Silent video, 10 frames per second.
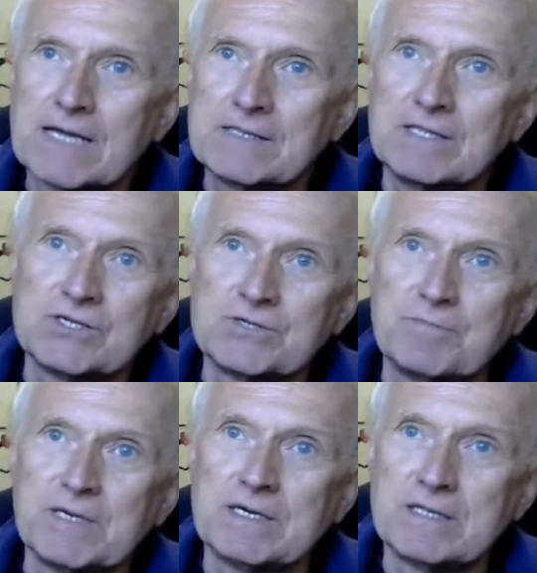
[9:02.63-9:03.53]
at this
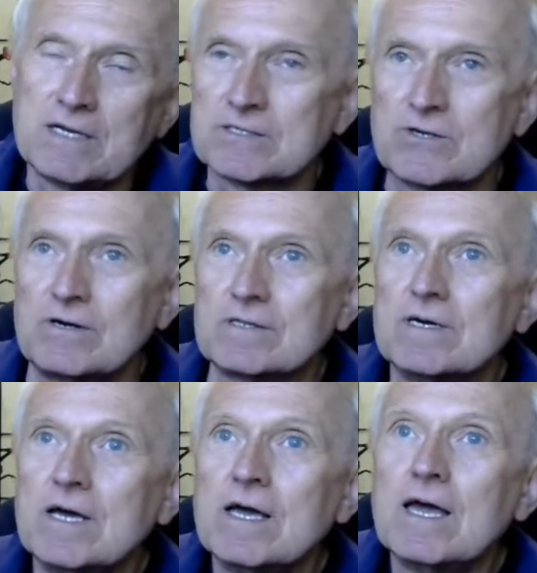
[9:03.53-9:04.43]
speed and so on.
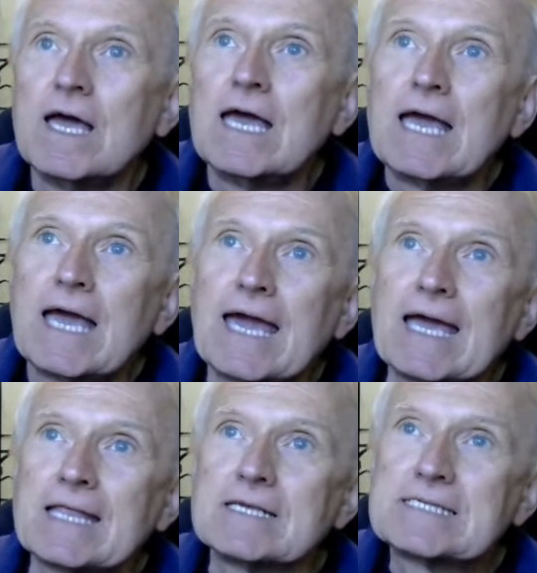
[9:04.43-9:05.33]

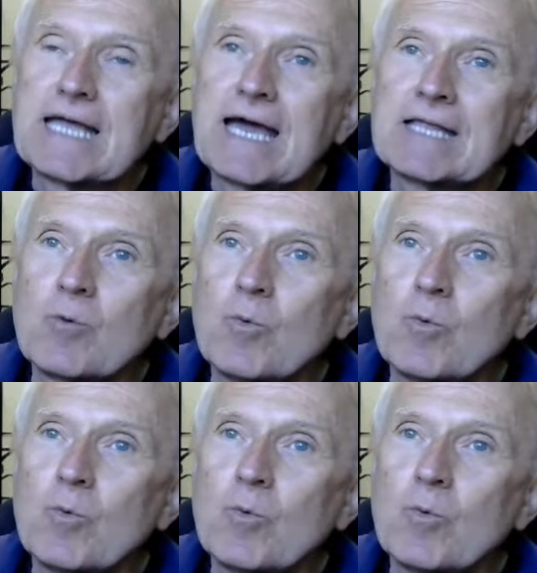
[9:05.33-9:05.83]
And instead,